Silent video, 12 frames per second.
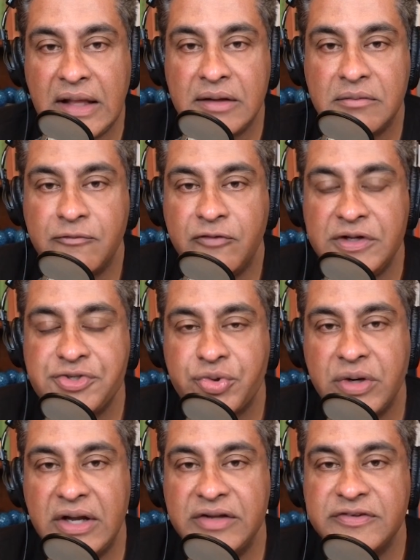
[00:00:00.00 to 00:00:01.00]

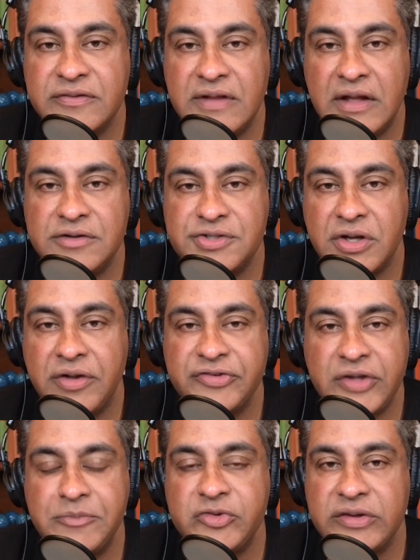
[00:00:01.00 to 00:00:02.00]
vitreous, that gel
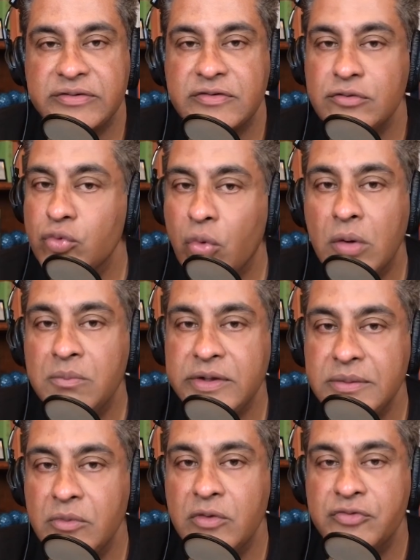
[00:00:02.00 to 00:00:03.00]
substance,
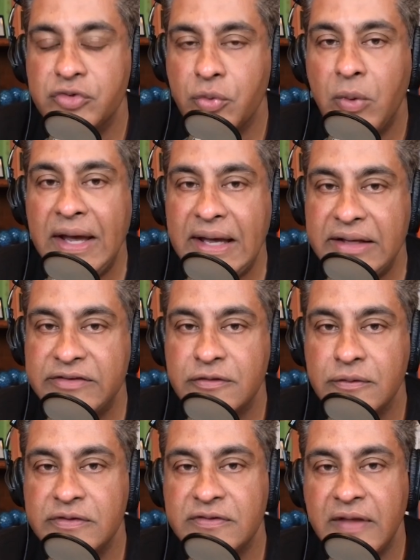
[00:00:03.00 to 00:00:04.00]
normally moves away.
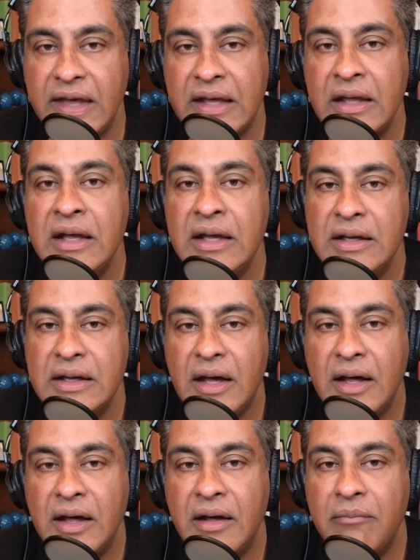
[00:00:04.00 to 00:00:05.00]
So it's like
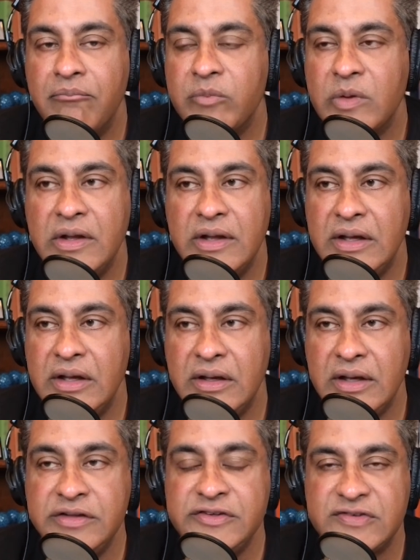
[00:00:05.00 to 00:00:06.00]

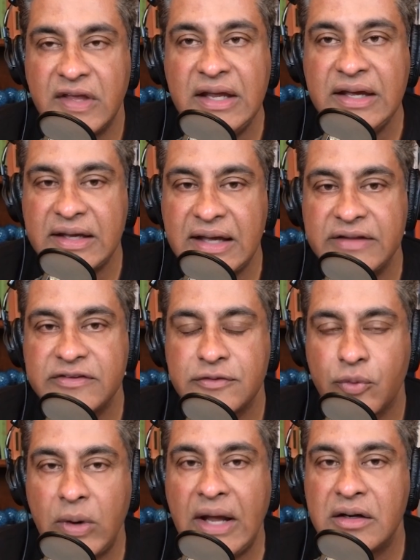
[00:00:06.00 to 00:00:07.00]
it's sitting against
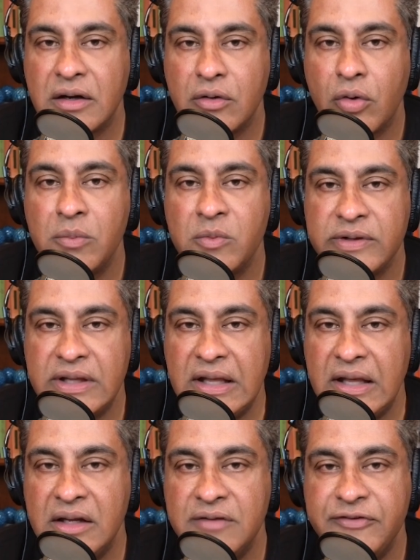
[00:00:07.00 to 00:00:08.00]
the retina normally,
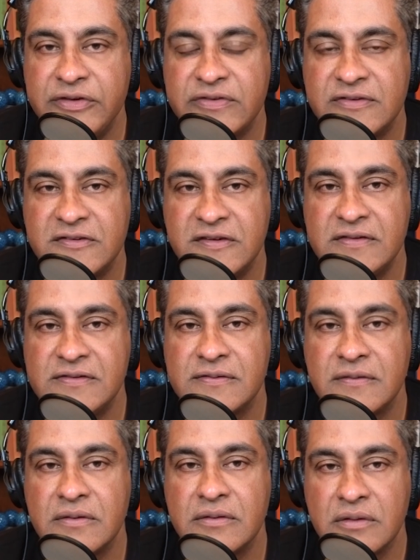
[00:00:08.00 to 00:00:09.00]
and if it sits
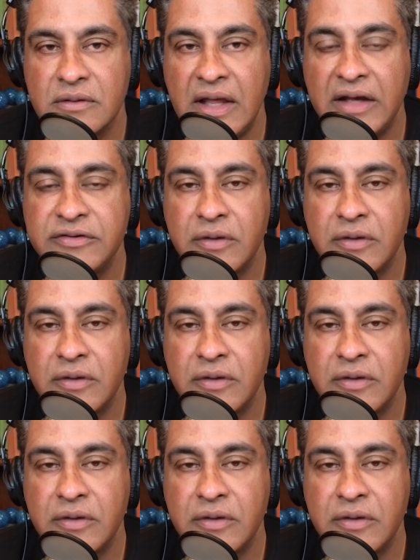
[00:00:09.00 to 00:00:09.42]
next,